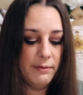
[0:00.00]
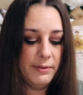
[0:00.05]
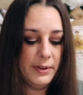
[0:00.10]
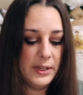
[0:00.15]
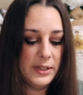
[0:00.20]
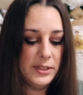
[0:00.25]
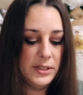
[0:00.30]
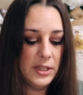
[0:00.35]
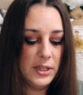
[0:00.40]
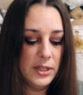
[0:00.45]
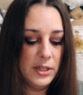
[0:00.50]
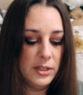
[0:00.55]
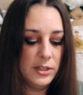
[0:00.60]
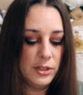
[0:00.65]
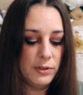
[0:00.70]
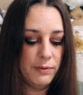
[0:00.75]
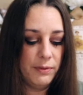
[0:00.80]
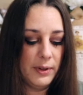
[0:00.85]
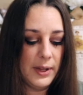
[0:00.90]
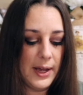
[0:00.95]

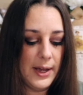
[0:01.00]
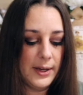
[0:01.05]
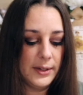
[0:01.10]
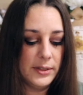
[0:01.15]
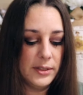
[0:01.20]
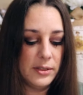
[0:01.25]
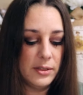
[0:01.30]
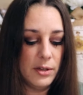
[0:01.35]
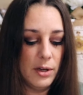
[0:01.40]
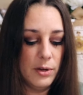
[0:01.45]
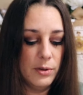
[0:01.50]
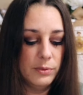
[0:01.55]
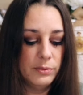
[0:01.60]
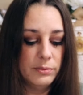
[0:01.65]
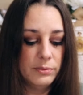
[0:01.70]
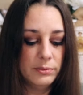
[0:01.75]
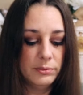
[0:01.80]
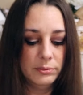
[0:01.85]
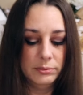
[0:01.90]
vintage Flagstone.